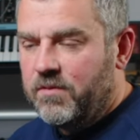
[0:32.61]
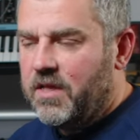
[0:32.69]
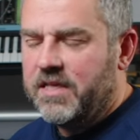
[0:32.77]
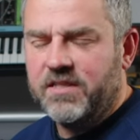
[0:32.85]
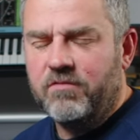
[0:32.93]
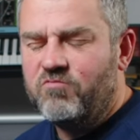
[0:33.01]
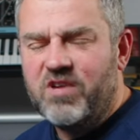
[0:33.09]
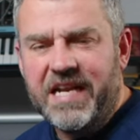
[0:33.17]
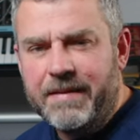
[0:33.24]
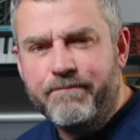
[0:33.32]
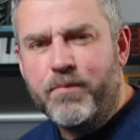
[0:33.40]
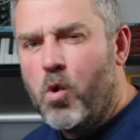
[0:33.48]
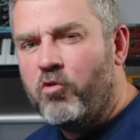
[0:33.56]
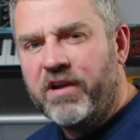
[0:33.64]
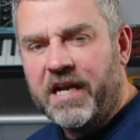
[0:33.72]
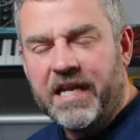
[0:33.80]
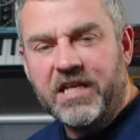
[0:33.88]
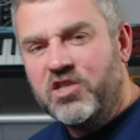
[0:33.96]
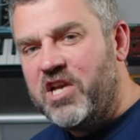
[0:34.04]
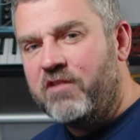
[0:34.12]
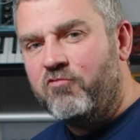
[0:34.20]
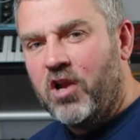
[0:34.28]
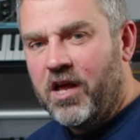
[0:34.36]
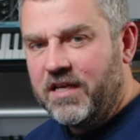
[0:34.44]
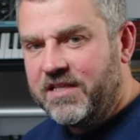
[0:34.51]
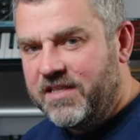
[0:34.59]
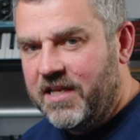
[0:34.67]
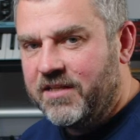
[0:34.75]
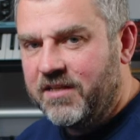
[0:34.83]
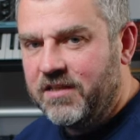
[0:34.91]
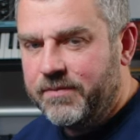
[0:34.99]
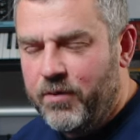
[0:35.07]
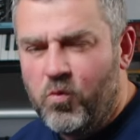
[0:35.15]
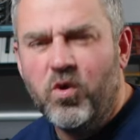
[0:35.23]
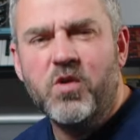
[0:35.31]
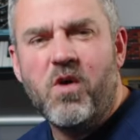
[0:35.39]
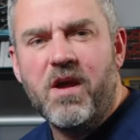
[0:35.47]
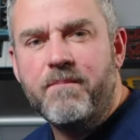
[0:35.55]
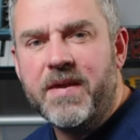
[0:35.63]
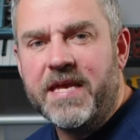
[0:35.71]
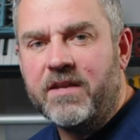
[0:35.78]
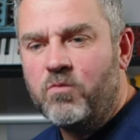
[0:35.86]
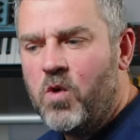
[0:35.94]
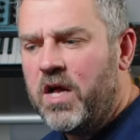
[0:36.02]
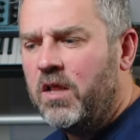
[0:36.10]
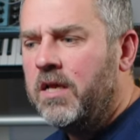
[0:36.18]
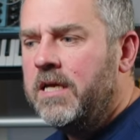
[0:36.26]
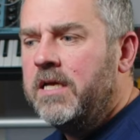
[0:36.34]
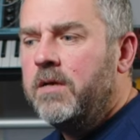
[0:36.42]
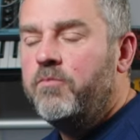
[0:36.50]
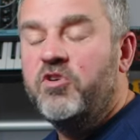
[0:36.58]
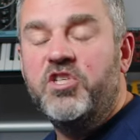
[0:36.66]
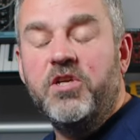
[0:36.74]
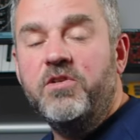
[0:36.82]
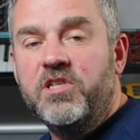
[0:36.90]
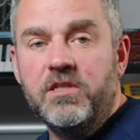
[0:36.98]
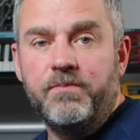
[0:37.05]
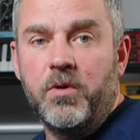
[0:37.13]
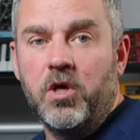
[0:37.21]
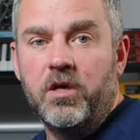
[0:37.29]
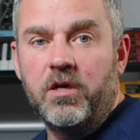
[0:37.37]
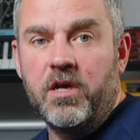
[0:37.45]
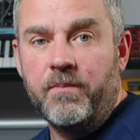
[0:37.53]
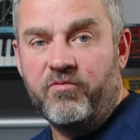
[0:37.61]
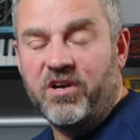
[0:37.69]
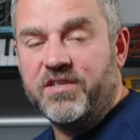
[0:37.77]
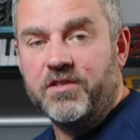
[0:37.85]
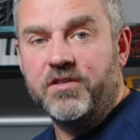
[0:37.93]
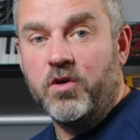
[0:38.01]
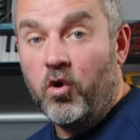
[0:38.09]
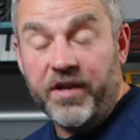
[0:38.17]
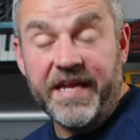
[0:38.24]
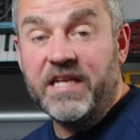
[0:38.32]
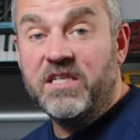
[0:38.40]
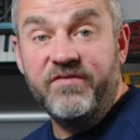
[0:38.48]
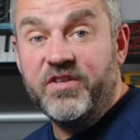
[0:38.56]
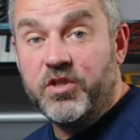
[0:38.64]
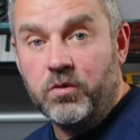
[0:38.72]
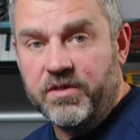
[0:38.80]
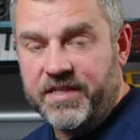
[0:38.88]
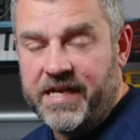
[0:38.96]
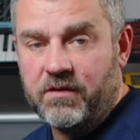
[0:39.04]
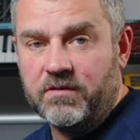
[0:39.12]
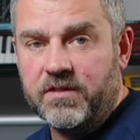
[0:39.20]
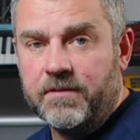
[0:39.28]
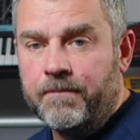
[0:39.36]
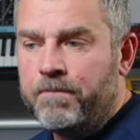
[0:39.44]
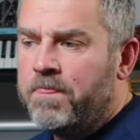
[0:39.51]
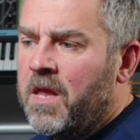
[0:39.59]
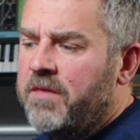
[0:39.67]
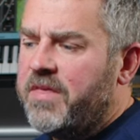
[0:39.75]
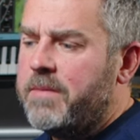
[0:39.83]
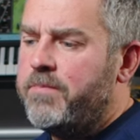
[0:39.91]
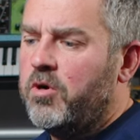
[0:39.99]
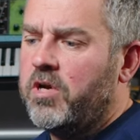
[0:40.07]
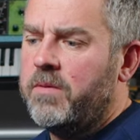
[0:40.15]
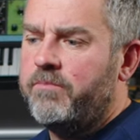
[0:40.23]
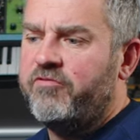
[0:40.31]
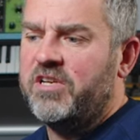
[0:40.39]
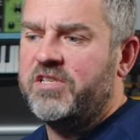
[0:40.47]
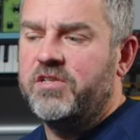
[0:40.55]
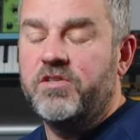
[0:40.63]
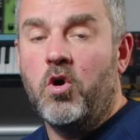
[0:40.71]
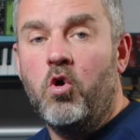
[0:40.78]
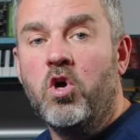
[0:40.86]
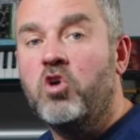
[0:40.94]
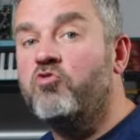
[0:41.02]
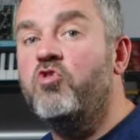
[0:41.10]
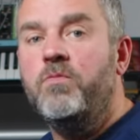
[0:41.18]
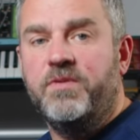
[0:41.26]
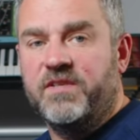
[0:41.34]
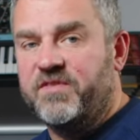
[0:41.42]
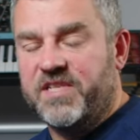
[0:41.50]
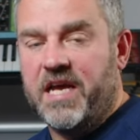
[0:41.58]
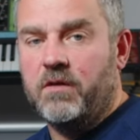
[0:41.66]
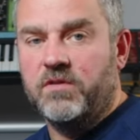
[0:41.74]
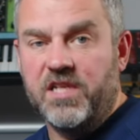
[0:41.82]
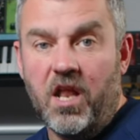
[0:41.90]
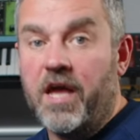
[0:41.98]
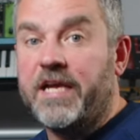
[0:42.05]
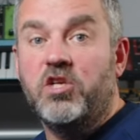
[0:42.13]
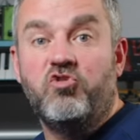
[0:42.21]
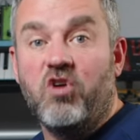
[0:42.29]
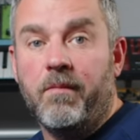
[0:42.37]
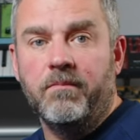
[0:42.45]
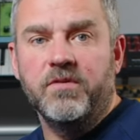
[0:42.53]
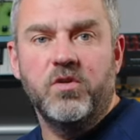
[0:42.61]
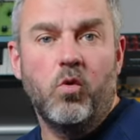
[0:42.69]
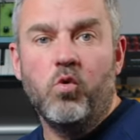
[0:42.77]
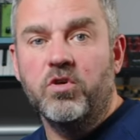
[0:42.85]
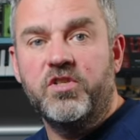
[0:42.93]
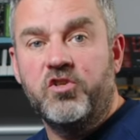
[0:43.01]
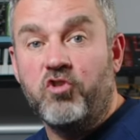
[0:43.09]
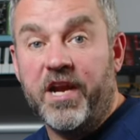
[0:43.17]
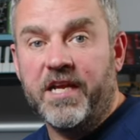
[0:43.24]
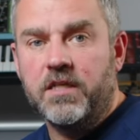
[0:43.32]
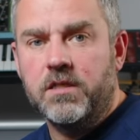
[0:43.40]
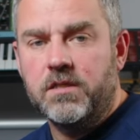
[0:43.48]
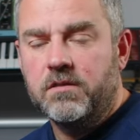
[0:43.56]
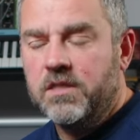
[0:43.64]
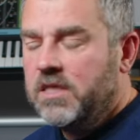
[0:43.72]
There's a really boringly generalized sentence, but what do I mean? Well, producers put compressors on individual sounds. They put compressors on groups of sounds like drums or strings.